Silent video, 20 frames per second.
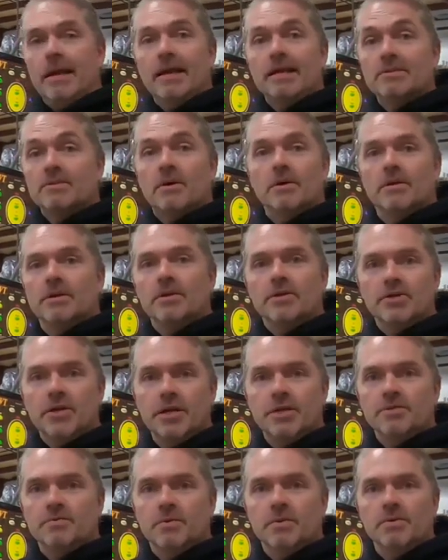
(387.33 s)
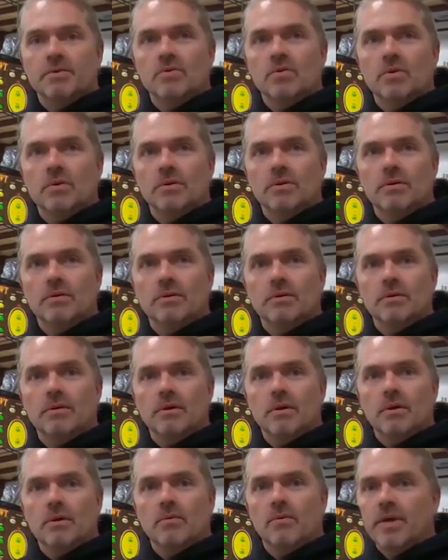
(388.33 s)
is all interchangeable.
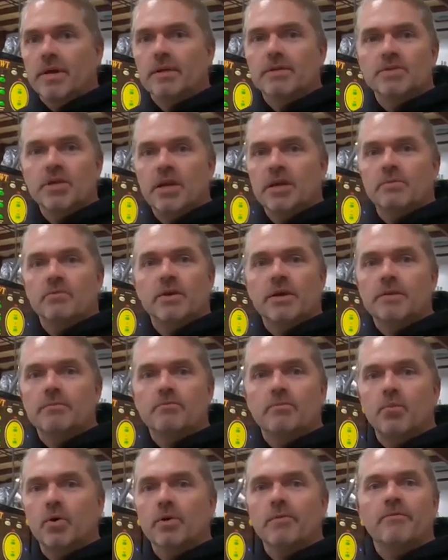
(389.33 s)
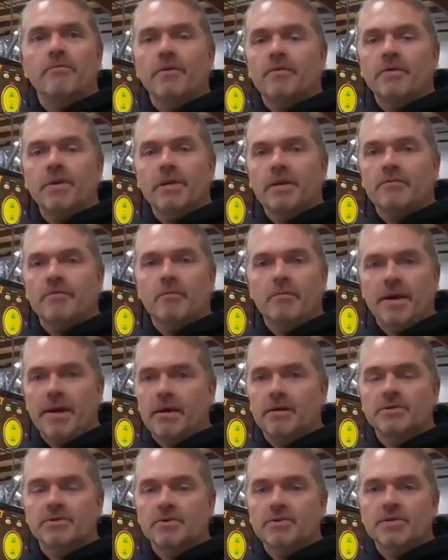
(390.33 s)
We can change. We can put 50 different
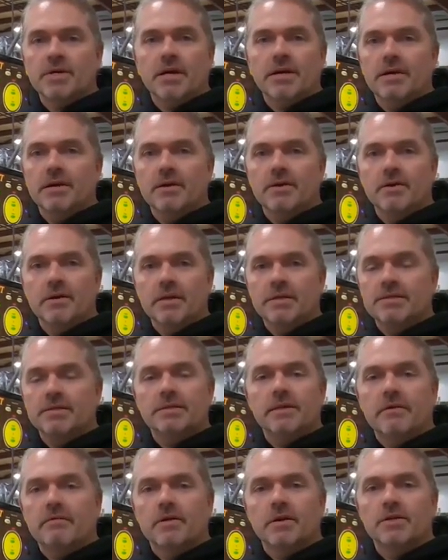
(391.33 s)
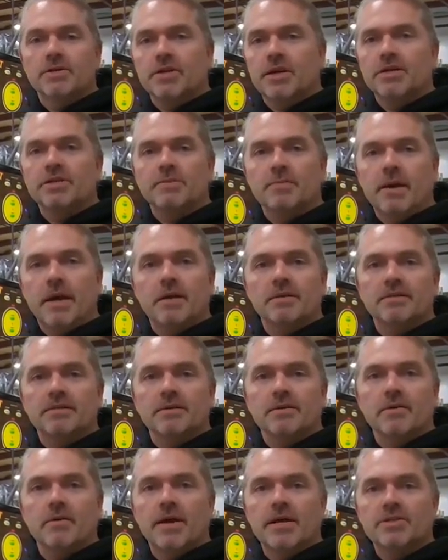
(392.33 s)
balancers on here, and it's never going to change the balance
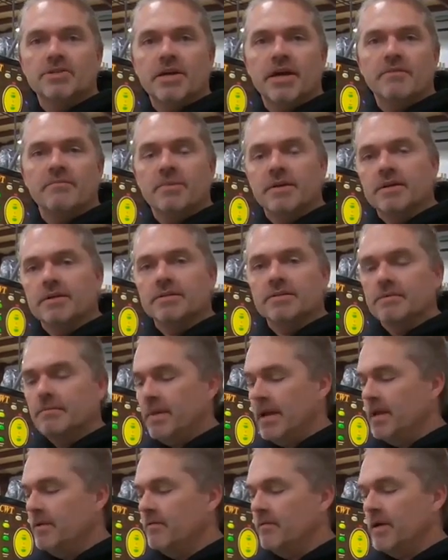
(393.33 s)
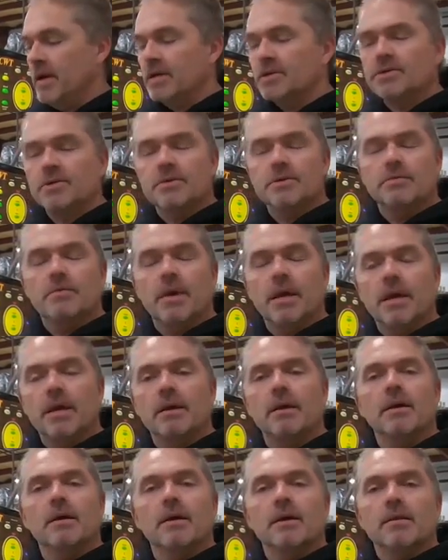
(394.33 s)
of the crankshaft because the manufacturer has
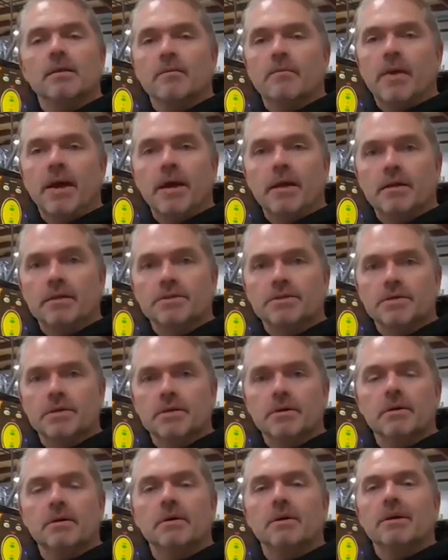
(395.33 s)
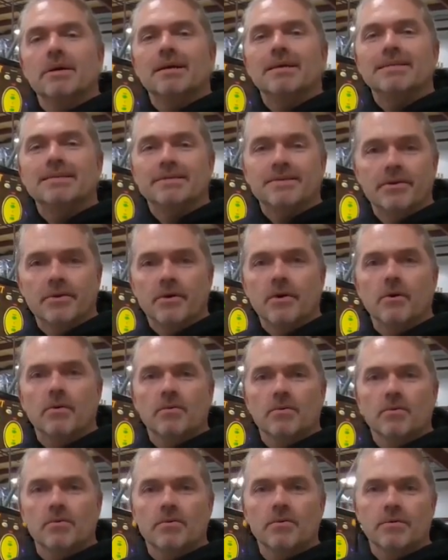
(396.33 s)
made the balancer zero.
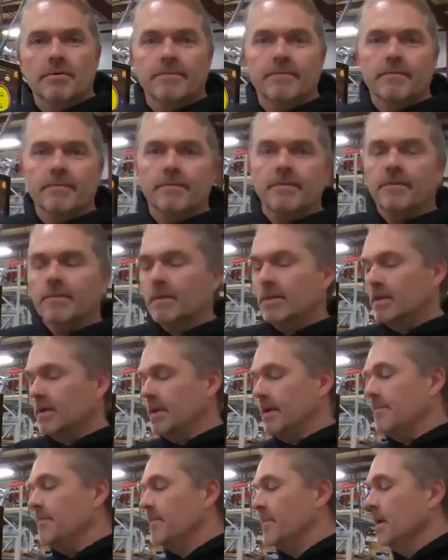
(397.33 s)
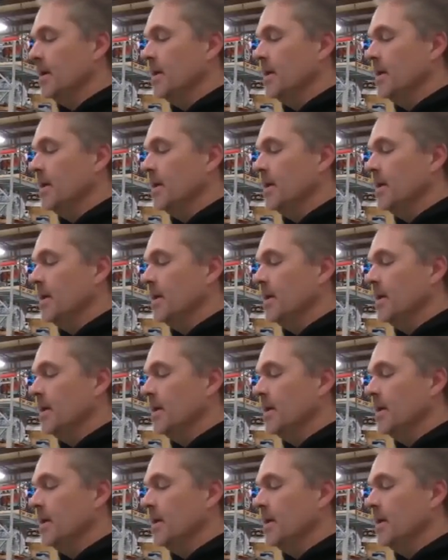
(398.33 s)
Okay,